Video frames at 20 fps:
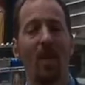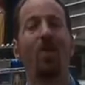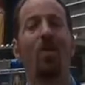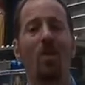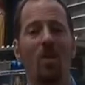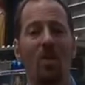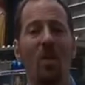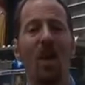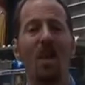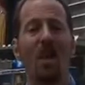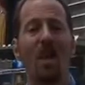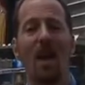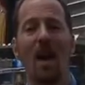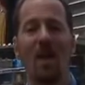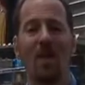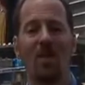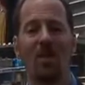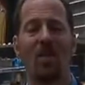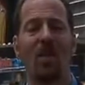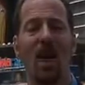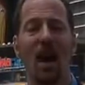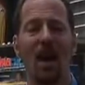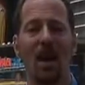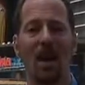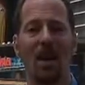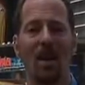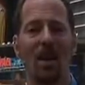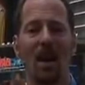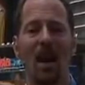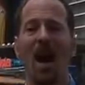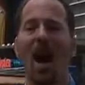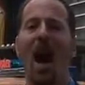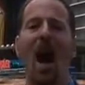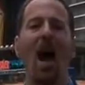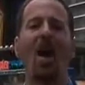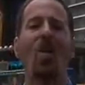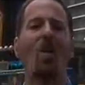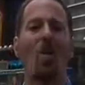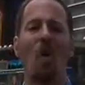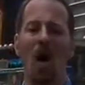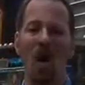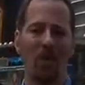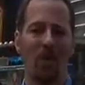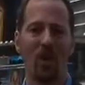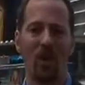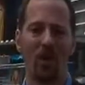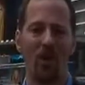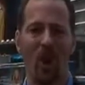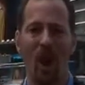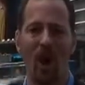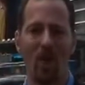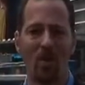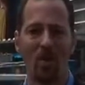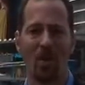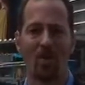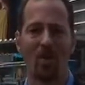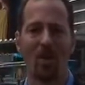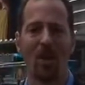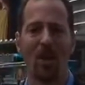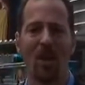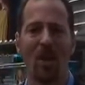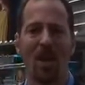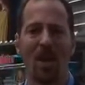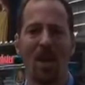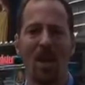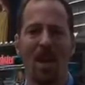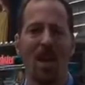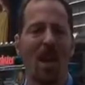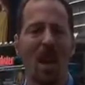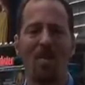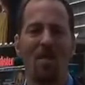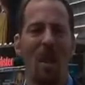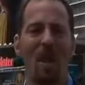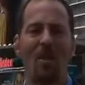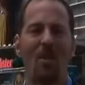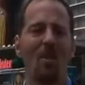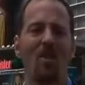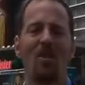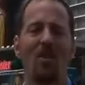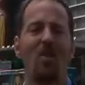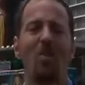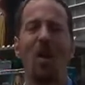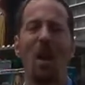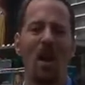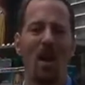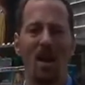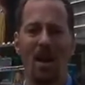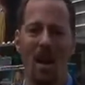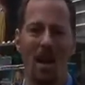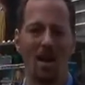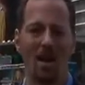It was then that I decided I don't want their garbage and I'm not going to spread it